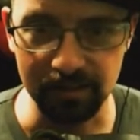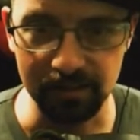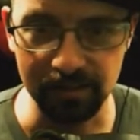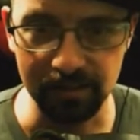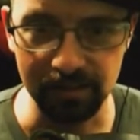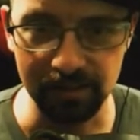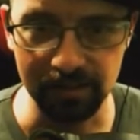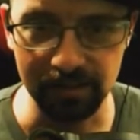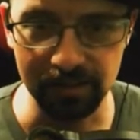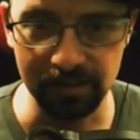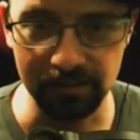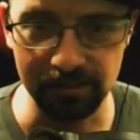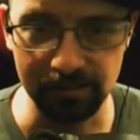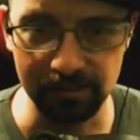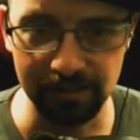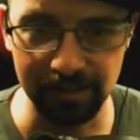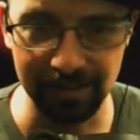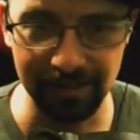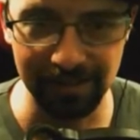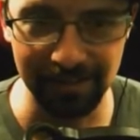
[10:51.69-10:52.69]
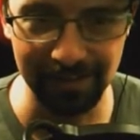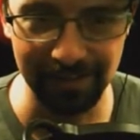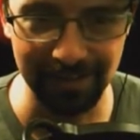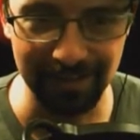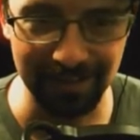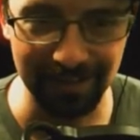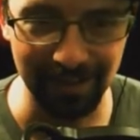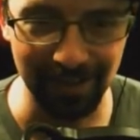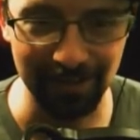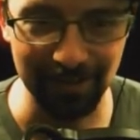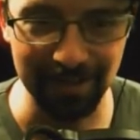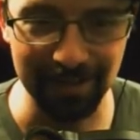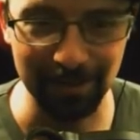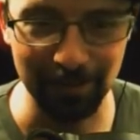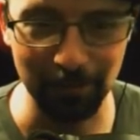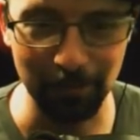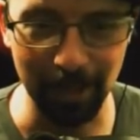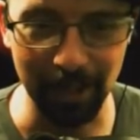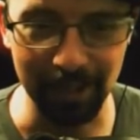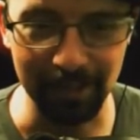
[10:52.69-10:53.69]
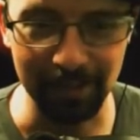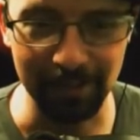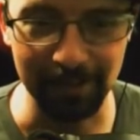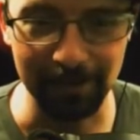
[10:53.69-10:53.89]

All right. It's gonna be so bad.